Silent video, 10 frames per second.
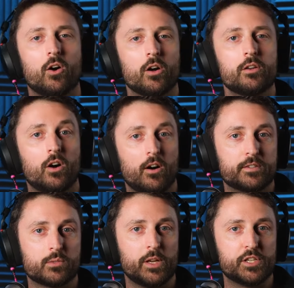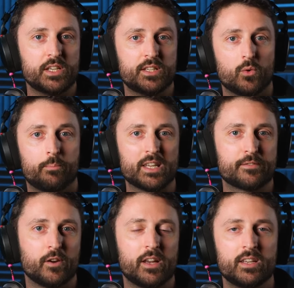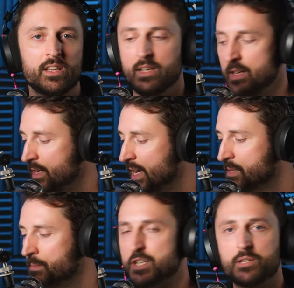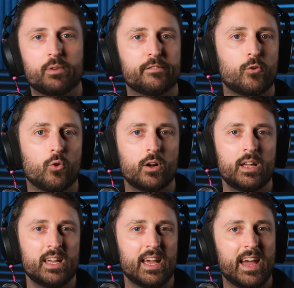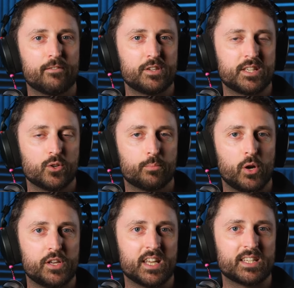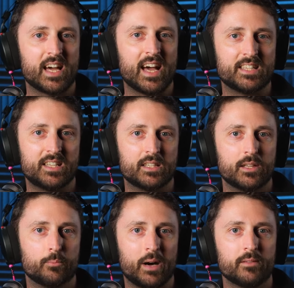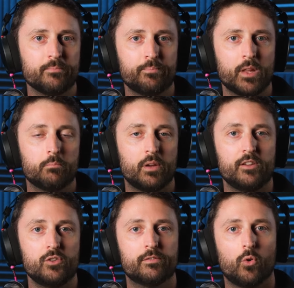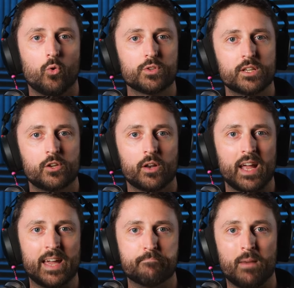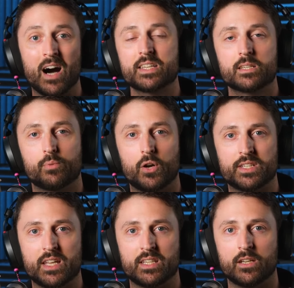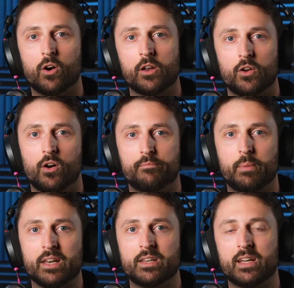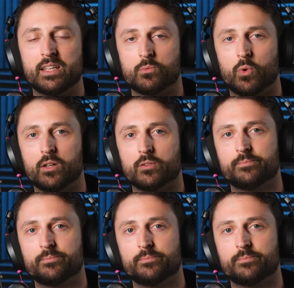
on-off switch is your best friend. As mentioned before, every single processor has this little button, but you've also got a master processing on and off button as well.